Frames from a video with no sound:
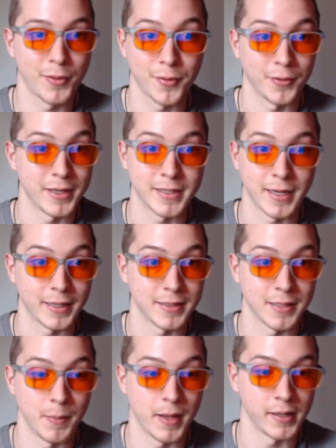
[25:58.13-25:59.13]
30 seconds
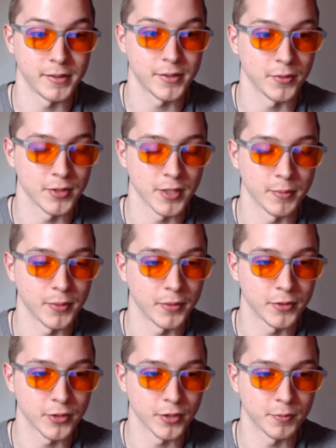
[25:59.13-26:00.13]
to make. It's so
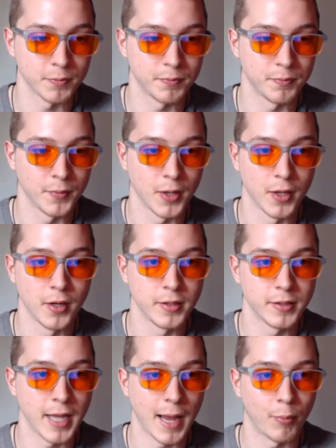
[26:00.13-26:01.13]
simple. It's just
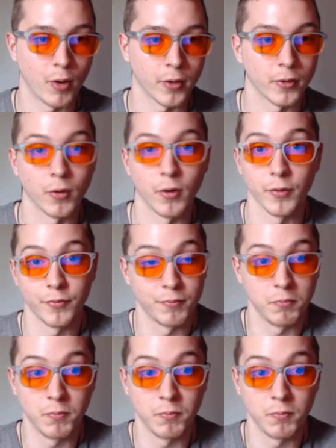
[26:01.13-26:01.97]
tap water or